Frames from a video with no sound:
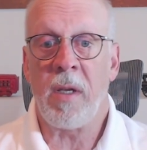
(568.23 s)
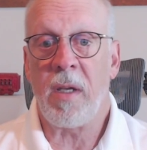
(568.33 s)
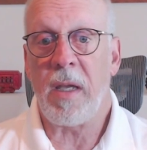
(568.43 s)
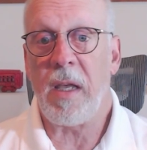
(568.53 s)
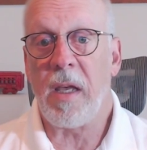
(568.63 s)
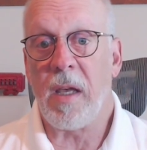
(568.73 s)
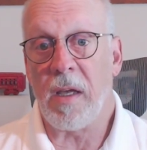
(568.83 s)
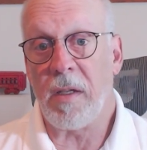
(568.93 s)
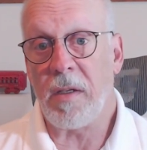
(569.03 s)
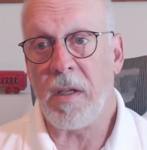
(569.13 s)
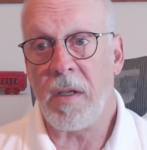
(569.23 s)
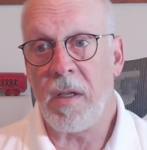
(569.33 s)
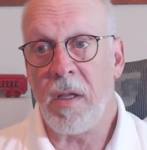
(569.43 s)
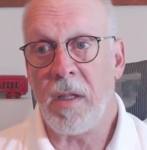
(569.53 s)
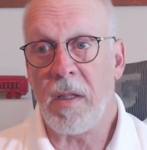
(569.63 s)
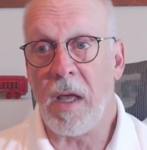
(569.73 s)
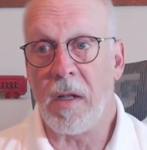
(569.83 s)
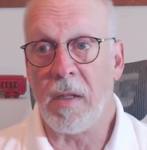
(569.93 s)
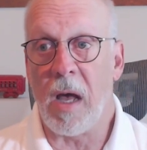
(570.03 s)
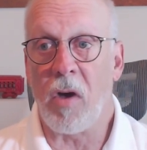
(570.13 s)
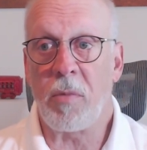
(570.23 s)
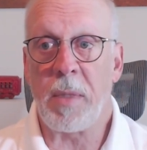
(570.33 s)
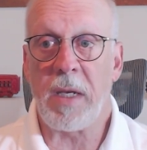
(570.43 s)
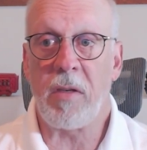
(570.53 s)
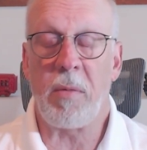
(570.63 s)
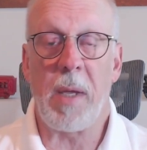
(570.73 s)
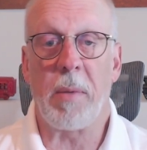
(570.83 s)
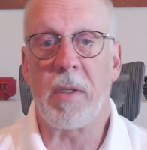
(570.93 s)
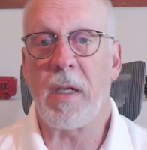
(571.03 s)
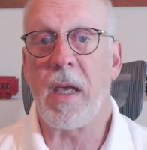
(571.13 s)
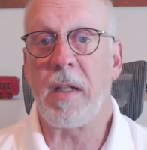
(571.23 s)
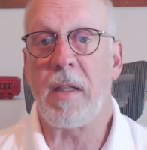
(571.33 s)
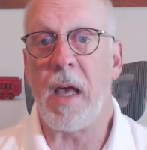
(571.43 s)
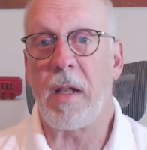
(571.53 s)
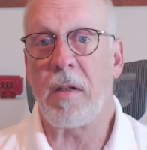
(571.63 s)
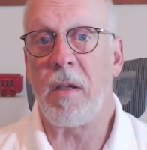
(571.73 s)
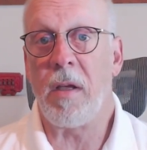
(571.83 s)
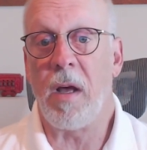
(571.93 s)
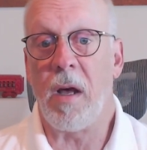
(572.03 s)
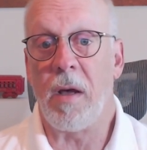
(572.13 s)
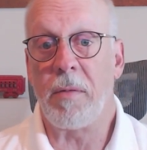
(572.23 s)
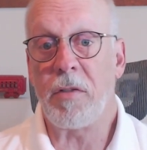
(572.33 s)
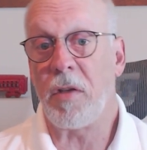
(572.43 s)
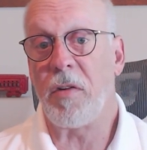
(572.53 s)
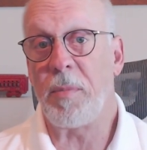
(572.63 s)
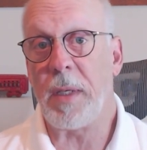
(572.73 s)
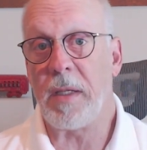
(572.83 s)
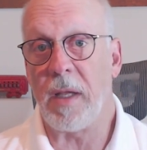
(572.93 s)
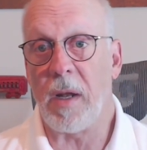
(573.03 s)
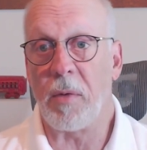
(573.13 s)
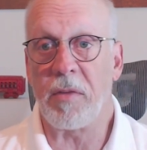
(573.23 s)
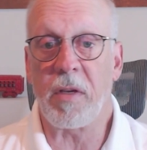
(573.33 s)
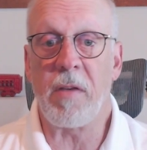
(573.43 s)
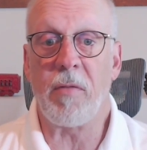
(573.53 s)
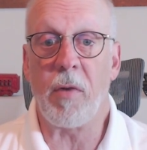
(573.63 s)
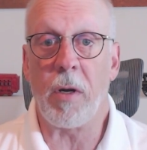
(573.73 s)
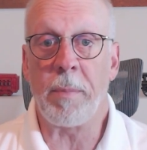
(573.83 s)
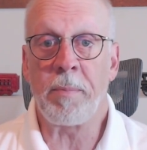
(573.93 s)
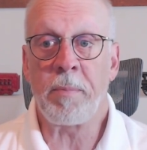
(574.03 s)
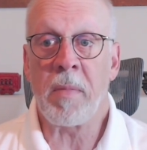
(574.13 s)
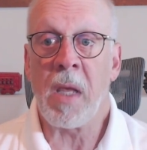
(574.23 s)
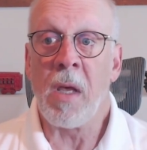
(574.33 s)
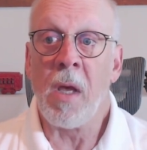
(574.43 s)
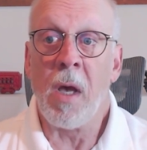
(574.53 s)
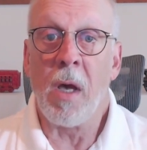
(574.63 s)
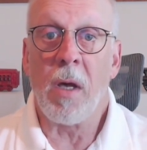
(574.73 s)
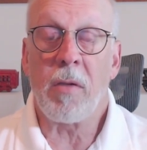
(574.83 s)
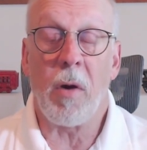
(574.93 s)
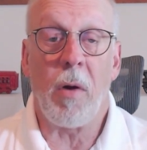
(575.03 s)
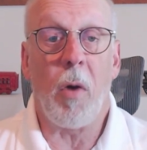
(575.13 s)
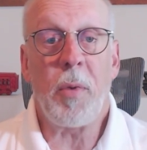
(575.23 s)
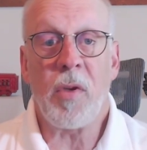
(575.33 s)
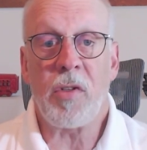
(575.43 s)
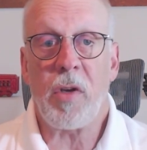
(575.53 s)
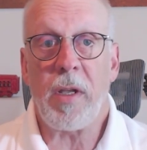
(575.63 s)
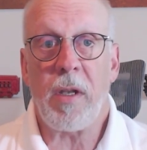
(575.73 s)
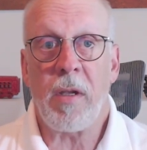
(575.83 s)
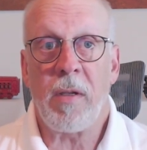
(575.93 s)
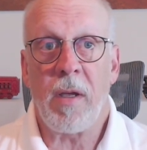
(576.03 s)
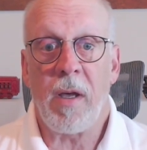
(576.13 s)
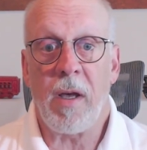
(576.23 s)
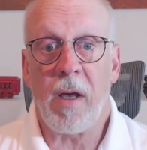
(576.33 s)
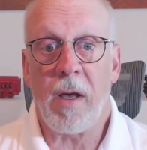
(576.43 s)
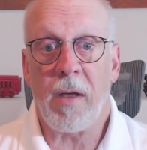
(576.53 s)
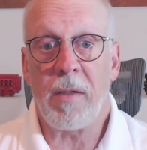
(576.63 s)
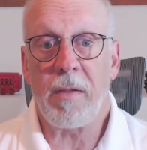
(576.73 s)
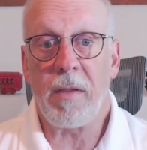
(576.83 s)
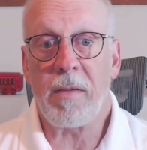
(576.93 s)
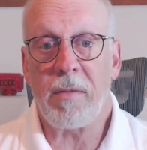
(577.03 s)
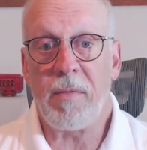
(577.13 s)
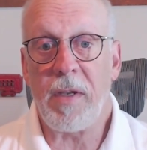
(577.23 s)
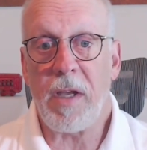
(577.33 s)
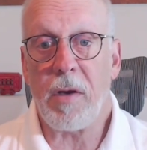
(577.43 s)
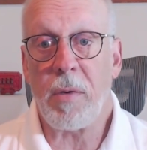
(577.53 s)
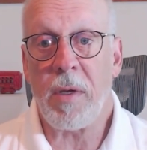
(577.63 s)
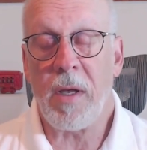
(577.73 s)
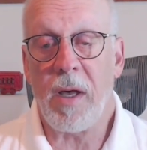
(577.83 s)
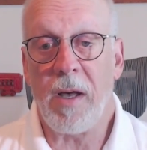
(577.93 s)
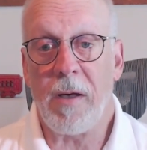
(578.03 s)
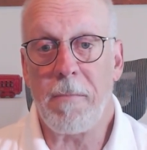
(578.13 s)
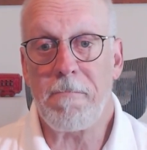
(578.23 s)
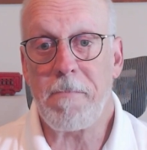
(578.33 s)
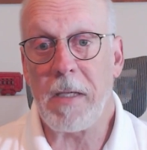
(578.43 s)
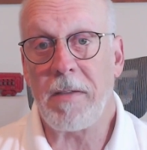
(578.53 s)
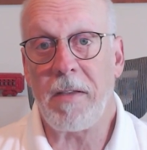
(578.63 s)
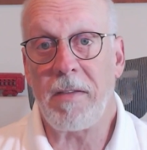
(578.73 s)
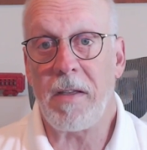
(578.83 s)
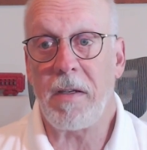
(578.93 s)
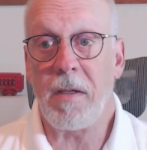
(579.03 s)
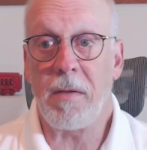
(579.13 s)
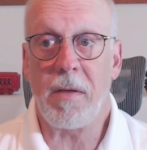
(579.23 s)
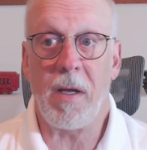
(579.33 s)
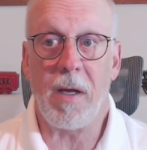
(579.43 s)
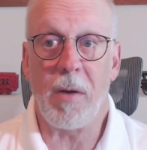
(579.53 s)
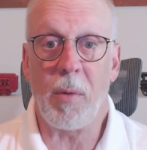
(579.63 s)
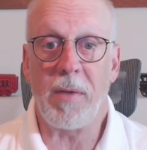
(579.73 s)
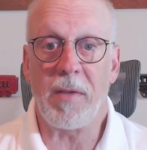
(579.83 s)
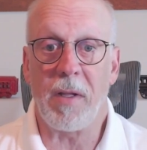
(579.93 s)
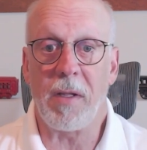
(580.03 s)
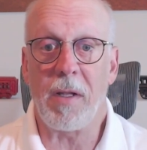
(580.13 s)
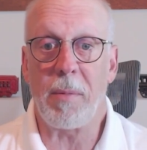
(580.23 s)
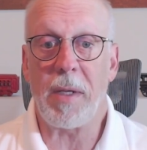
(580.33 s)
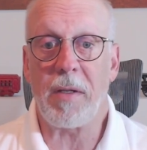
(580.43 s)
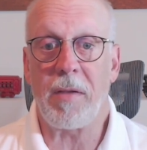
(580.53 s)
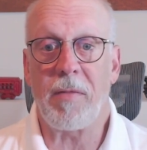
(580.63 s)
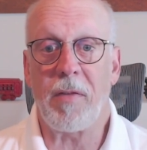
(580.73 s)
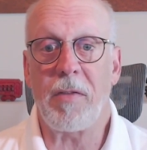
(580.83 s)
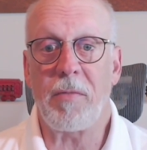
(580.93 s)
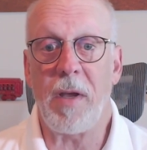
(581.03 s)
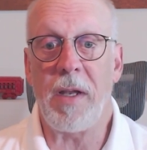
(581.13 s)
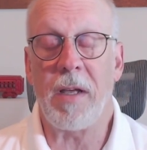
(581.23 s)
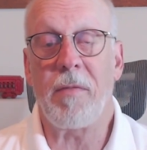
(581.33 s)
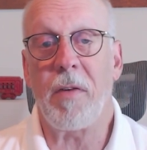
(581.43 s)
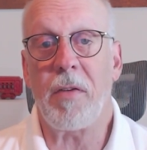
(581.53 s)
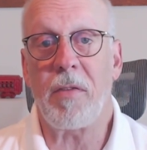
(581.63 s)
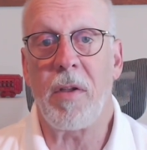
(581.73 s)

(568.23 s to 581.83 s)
and that allowed me to be able to get that shutter speed that I was looking for. So hope you enjoyed this video. As I said, it was a little bit frustrating at first